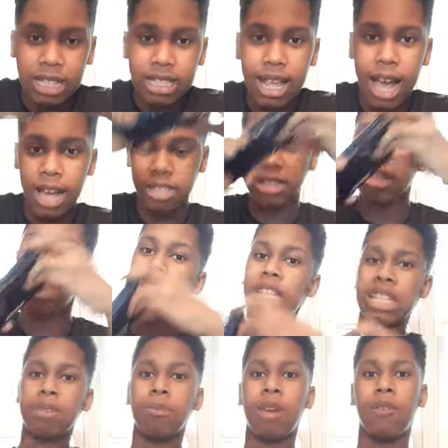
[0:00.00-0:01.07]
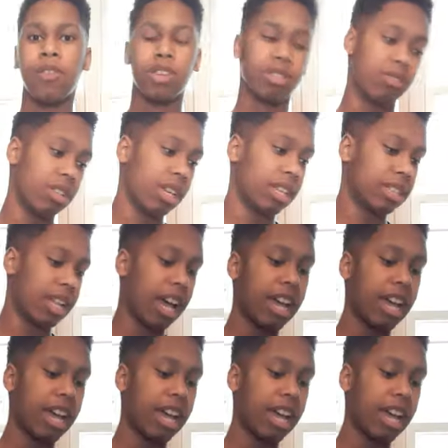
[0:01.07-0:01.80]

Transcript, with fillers: This actually isn't my first 3DS.